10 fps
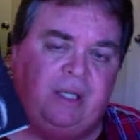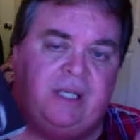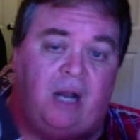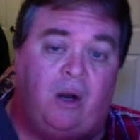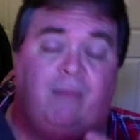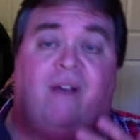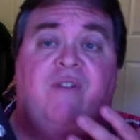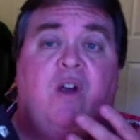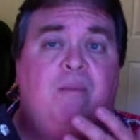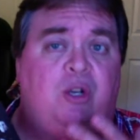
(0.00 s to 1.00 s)
stellar album, a
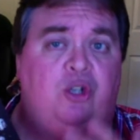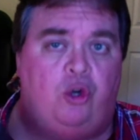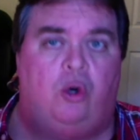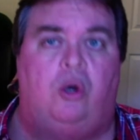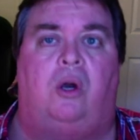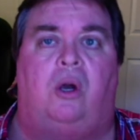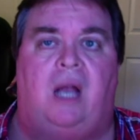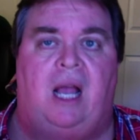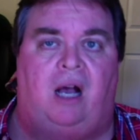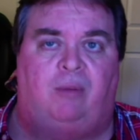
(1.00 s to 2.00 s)
very mature
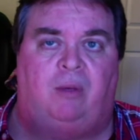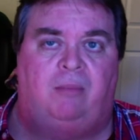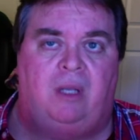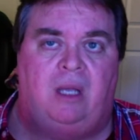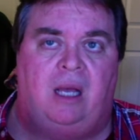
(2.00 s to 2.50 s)
album.